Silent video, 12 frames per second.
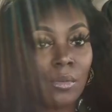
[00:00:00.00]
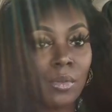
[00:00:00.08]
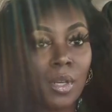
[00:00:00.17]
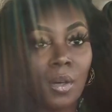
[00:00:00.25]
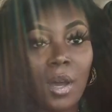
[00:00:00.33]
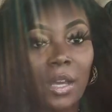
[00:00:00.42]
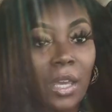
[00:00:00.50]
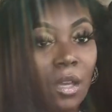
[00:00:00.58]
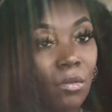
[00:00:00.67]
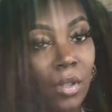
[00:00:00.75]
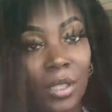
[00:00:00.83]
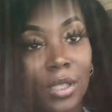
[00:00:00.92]
don't know, I
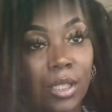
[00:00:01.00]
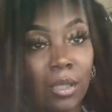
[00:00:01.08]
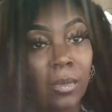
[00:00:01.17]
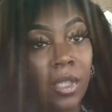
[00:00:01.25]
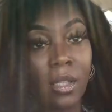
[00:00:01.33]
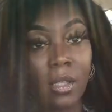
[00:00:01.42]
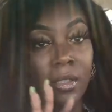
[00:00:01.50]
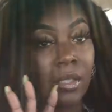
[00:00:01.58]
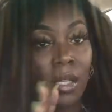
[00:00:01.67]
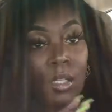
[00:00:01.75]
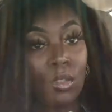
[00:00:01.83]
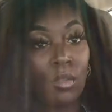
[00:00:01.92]
can't really see me. The
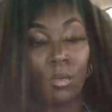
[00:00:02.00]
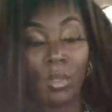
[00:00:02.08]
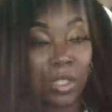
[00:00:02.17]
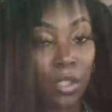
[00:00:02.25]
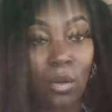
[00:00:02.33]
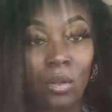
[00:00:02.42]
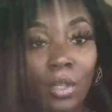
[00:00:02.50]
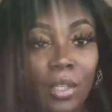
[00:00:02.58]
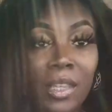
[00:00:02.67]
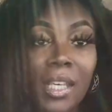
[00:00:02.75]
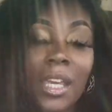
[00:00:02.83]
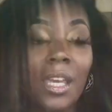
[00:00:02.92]
sun is doing its own
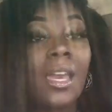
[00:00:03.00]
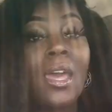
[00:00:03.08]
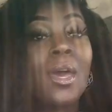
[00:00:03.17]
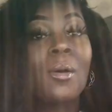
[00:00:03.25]
little thing.